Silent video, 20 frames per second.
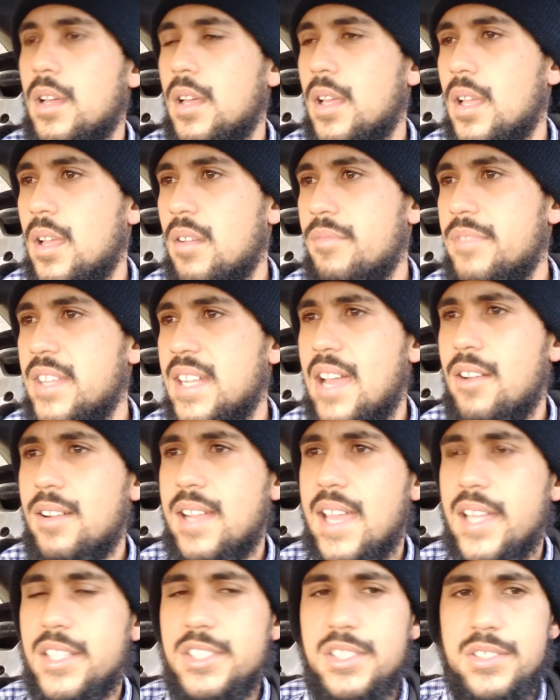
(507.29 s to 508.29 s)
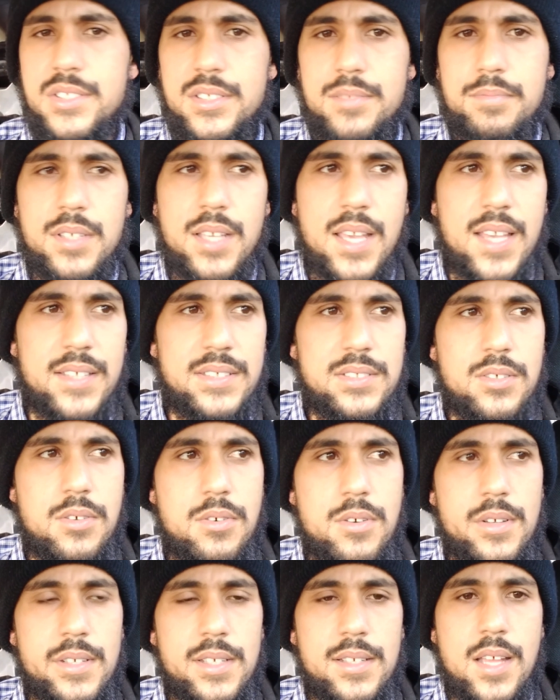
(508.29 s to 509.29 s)
uh, then I would actually just be
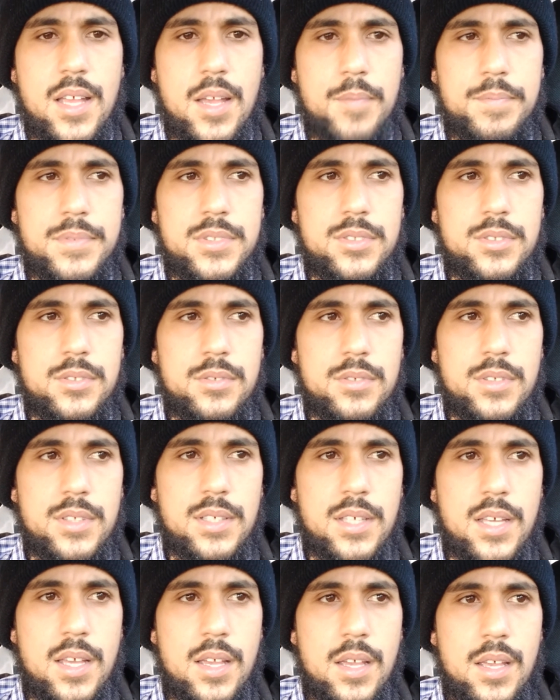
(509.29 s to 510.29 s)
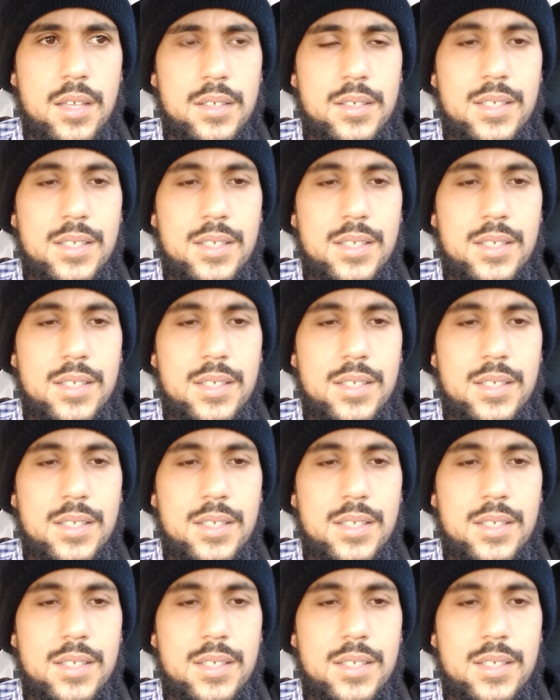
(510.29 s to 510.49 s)
escorted up to the uh,